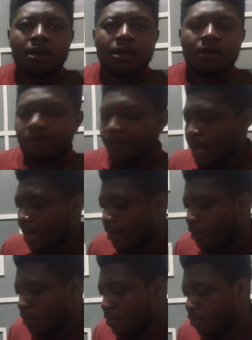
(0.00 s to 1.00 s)
there
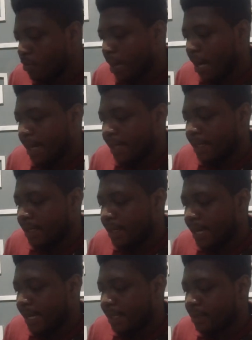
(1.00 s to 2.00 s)
goes my next